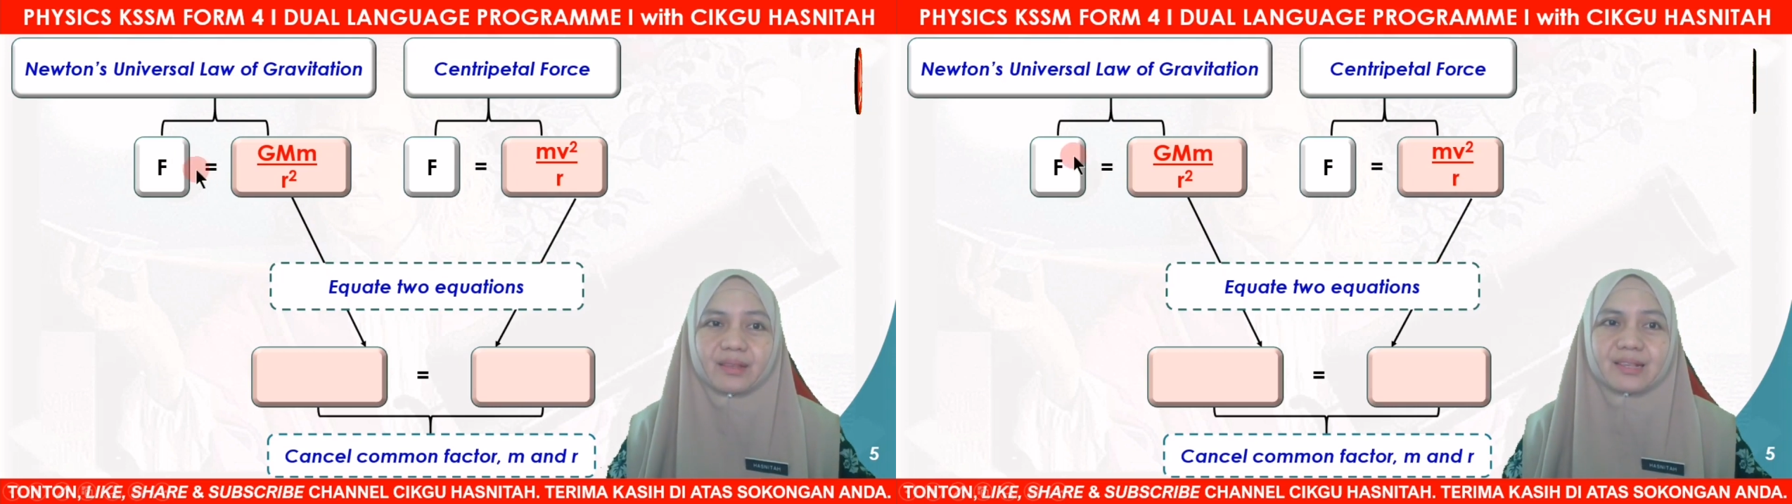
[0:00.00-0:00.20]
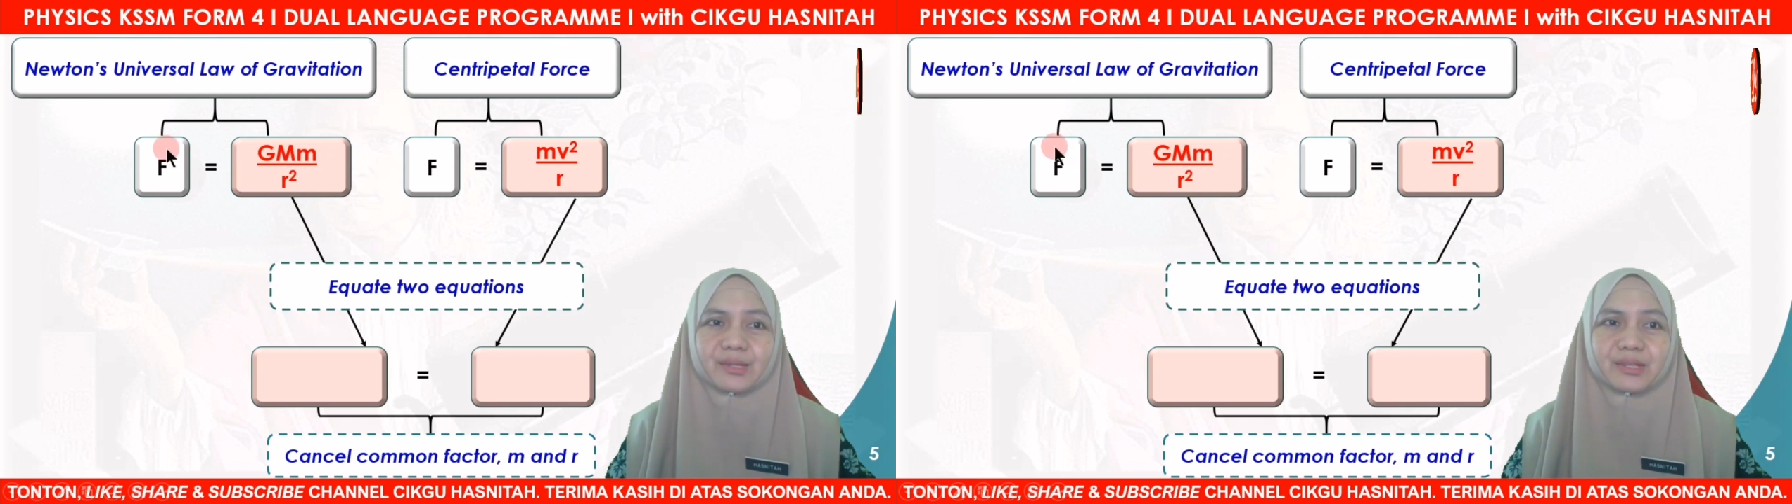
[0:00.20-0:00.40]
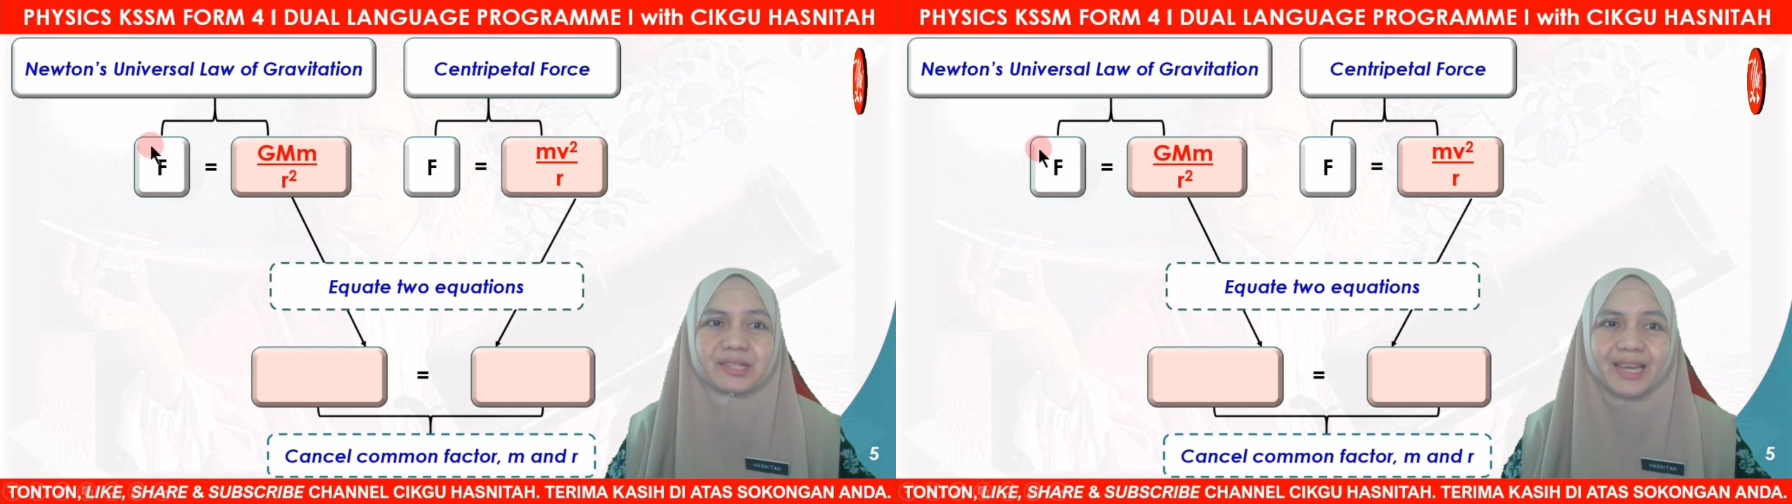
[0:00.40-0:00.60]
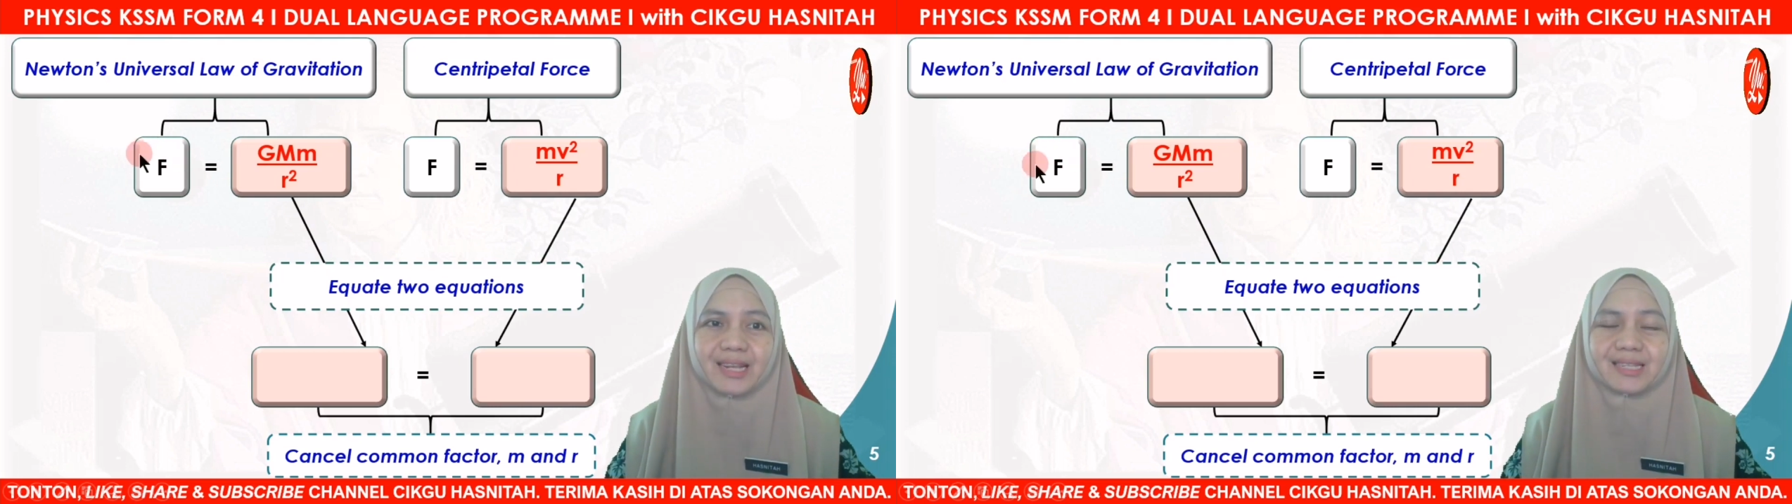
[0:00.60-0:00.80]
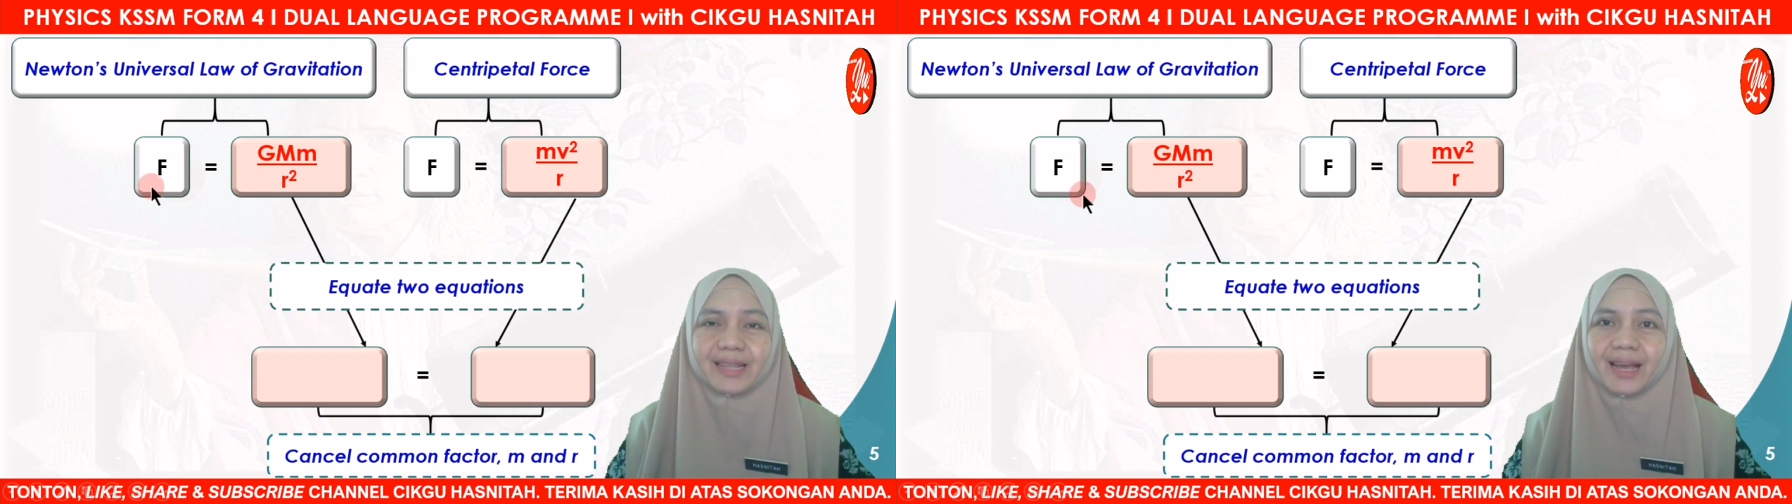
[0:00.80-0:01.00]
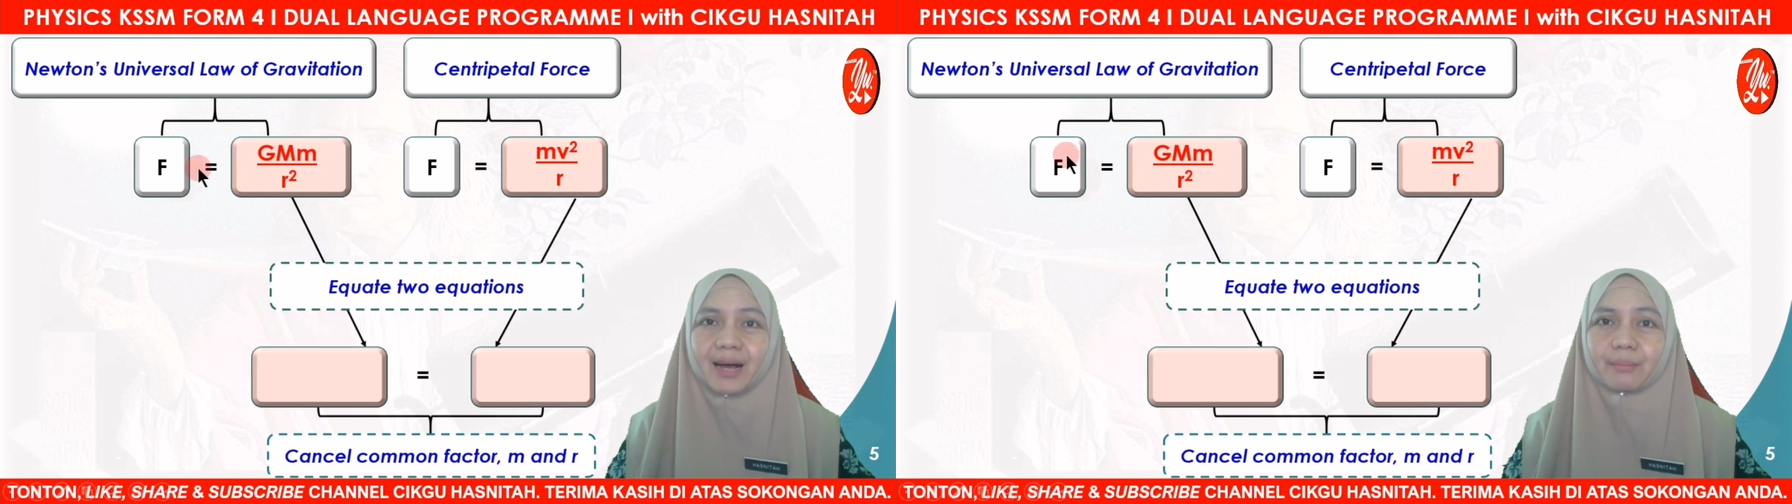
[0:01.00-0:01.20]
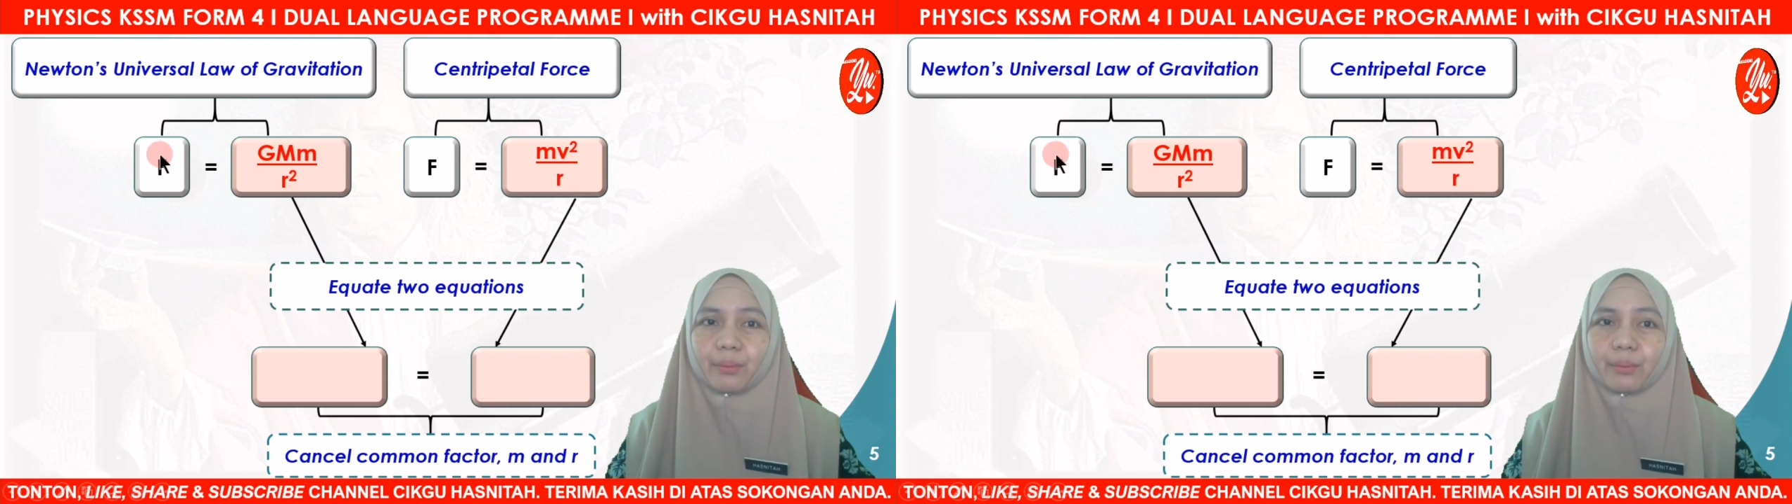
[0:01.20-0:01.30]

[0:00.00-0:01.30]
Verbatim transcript: so since they are